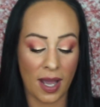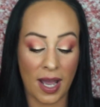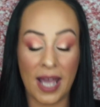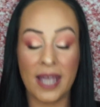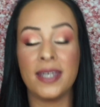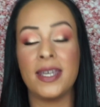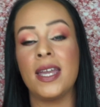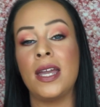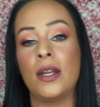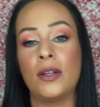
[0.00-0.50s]
I
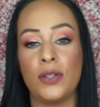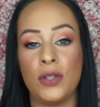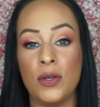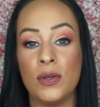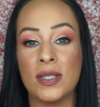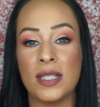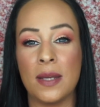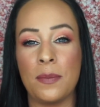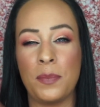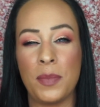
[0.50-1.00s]
can't
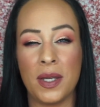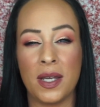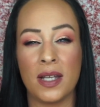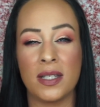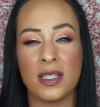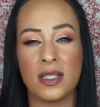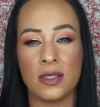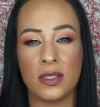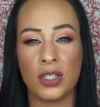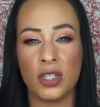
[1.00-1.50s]
use it
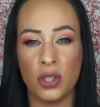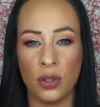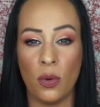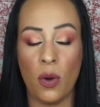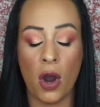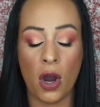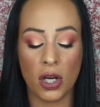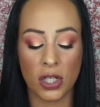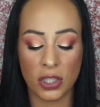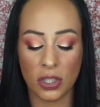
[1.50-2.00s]
because it's too
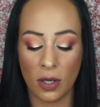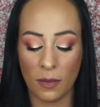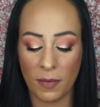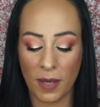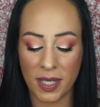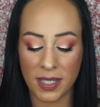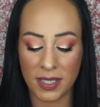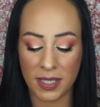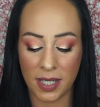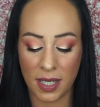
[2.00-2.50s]
harsh on
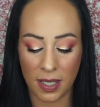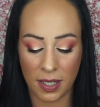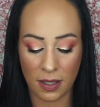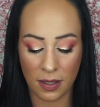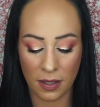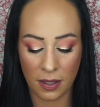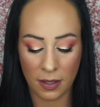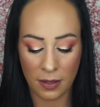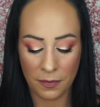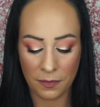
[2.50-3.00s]
my
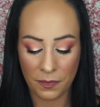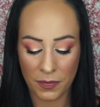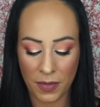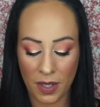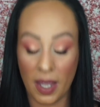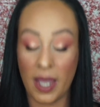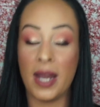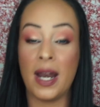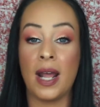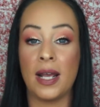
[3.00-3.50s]
skin.
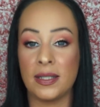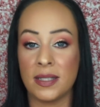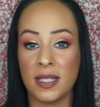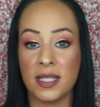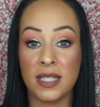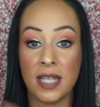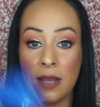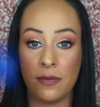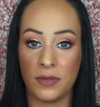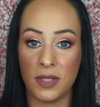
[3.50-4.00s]
It has a
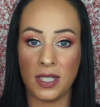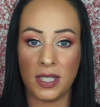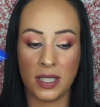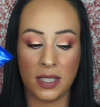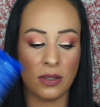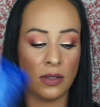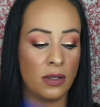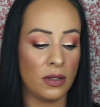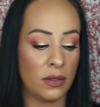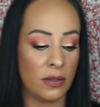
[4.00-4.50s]
safety
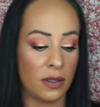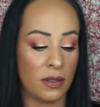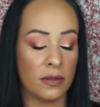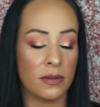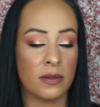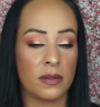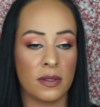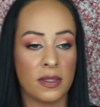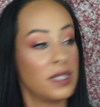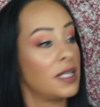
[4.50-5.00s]
seal?
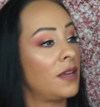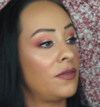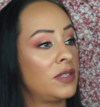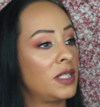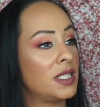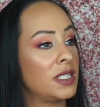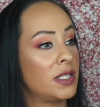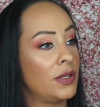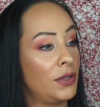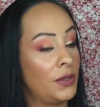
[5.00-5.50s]
It
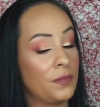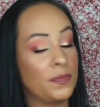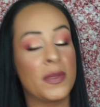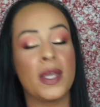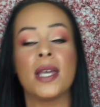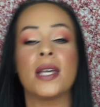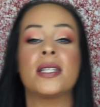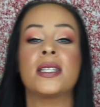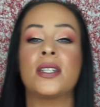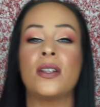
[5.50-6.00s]
still
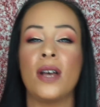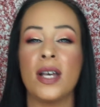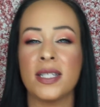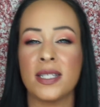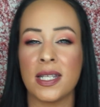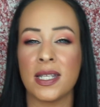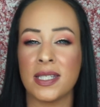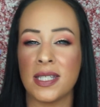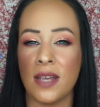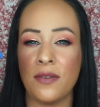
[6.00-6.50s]
has
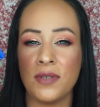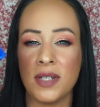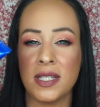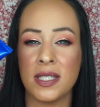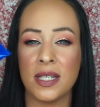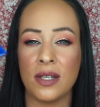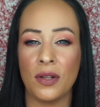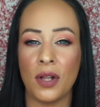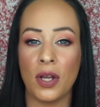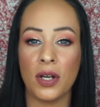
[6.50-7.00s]
a safety
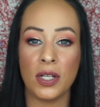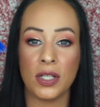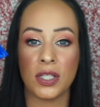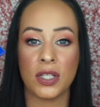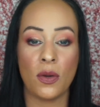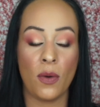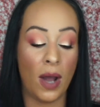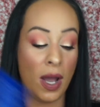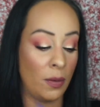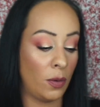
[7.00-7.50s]
seal on it,
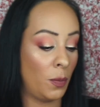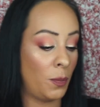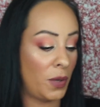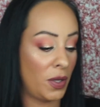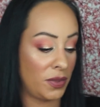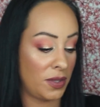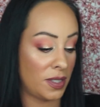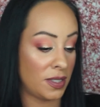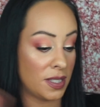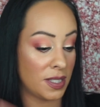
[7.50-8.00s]
so I will put
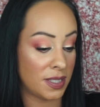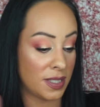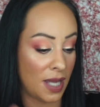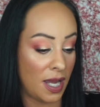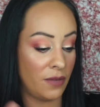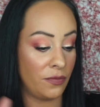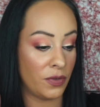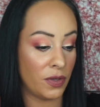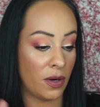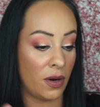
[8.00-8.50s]
this
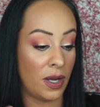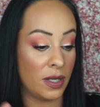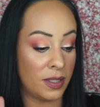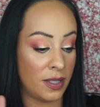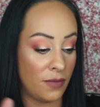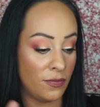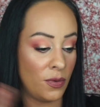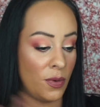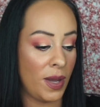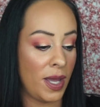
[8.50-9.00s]
aside for a
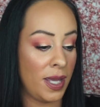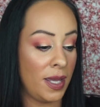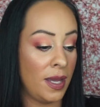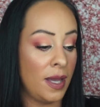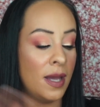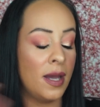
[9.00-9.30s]
giveaway.